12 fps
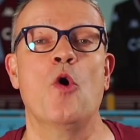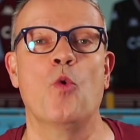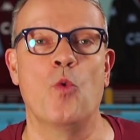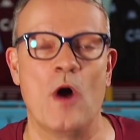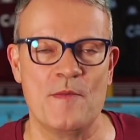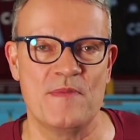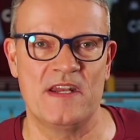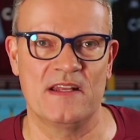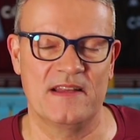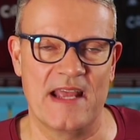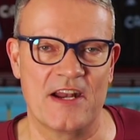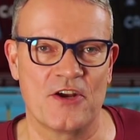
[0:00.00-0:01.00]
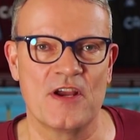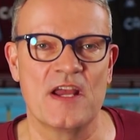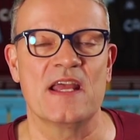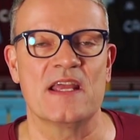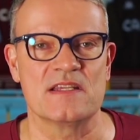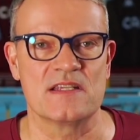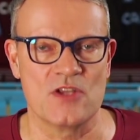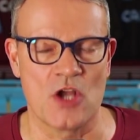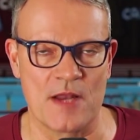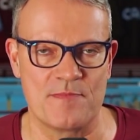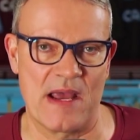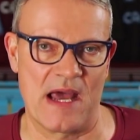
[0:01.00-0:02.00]
1 minute later, he's
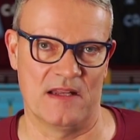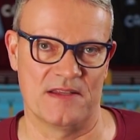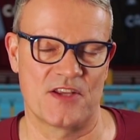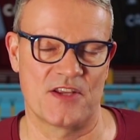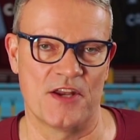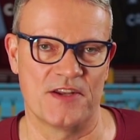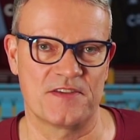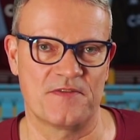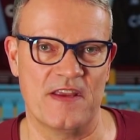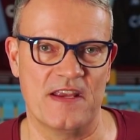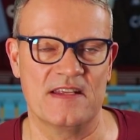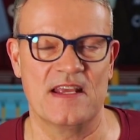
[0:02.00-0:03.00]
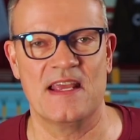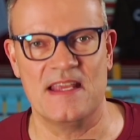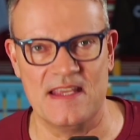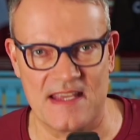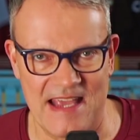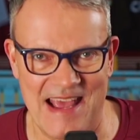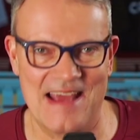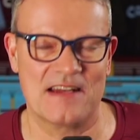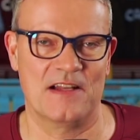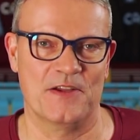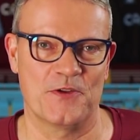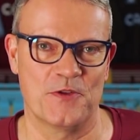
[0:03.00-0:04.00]
not balanced on his feet. He
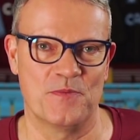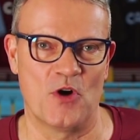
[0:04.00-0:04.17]
can't clear the